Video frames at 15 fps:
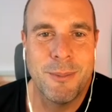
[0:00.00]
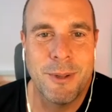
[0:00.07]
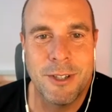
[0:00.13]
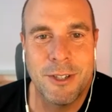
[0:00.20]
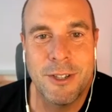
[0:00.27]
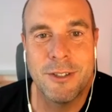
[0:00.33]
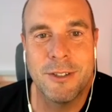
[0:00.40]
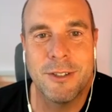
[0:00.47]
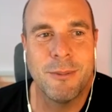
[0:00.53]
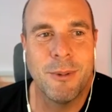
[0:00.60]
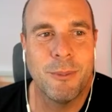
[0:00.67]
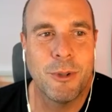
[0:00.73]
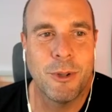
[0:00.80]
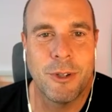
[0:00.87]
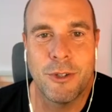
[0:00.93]
but this is,
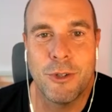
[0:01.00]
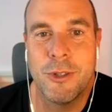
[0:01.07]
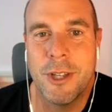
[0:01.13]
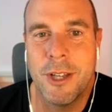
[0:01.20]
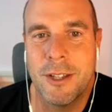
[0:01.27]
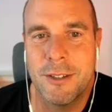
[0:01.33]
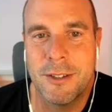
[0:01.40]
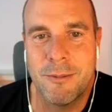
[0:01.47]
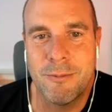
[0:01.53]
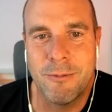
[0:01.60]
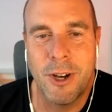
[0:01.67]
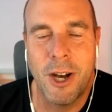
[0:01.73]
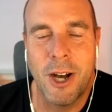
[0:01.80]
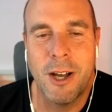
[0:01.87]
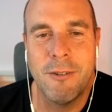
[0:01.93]
I'm talking
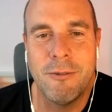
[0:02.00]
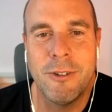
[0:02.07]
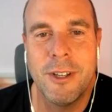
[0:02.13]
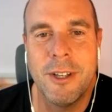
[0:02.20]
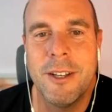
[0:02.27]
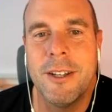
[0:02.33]
2005.